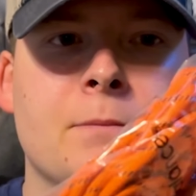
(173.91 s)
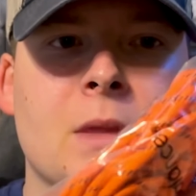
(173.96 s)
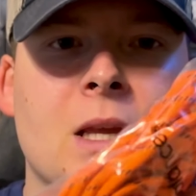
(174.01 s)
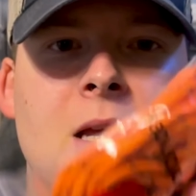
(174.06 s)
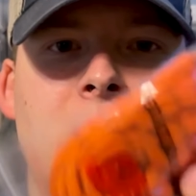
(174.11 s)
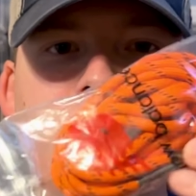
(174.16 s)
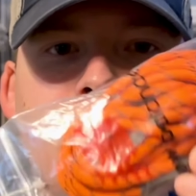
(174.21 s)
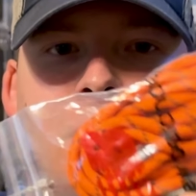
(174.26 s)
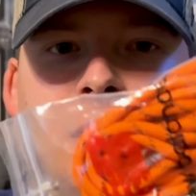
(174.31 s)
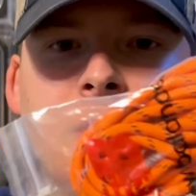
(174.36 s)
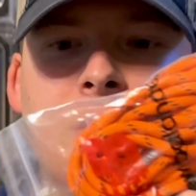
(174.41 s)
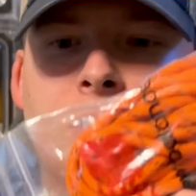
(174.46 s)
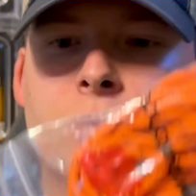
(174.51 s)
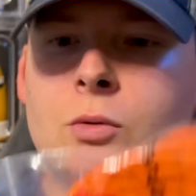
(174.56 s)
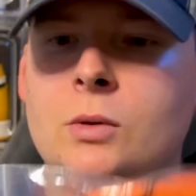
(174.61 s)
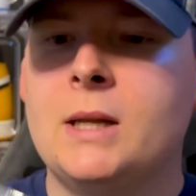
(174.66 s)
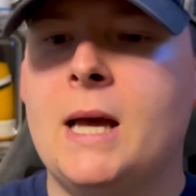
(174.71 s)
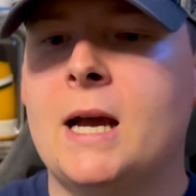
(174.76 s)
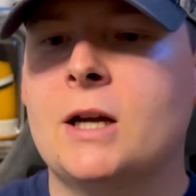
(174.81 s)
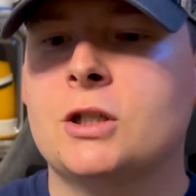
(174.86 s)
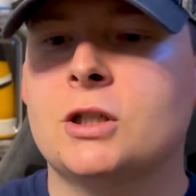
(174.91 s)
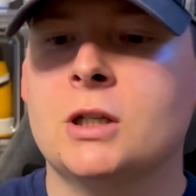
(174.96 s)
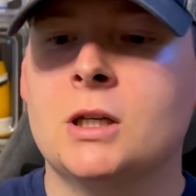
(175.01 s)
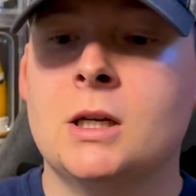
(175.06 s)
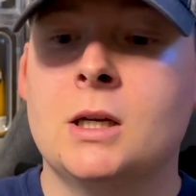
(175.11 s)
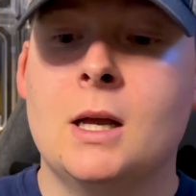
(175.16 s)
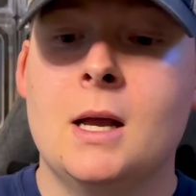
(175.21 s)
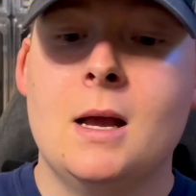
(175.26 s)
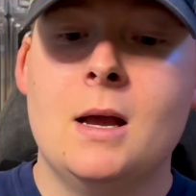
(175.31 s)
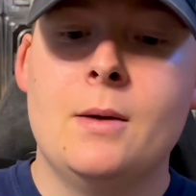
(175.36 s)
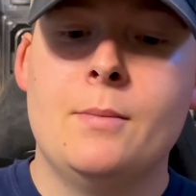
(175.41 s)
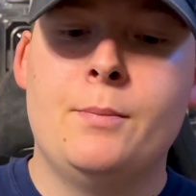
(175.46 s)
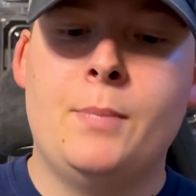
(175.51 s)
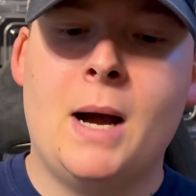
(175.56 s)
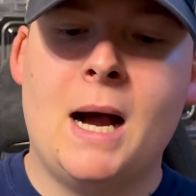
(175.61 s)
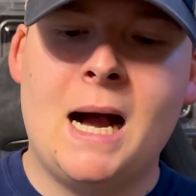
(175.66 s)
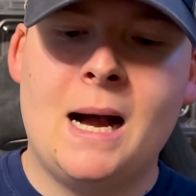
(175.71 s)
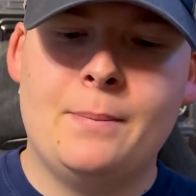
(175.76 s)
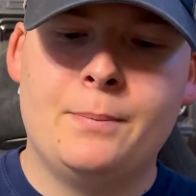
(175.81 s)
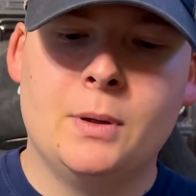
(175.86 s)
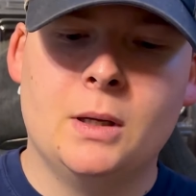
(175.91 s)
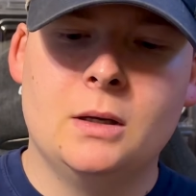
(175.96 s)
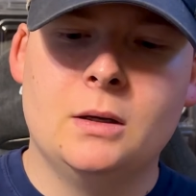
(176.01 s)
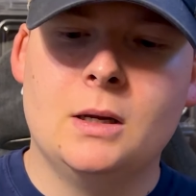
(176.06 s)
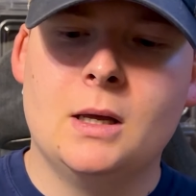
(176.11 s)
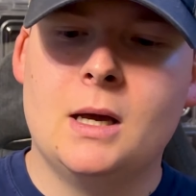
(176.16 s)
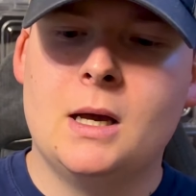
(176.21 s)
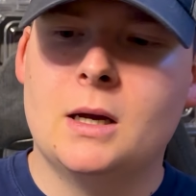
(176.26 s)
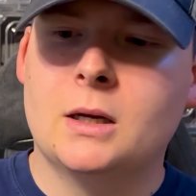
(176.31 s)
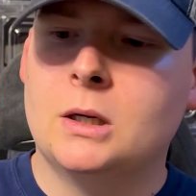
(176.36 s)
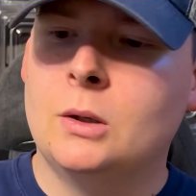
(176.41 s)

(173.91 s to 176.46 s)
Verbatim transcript: I think this would actually pop and uh,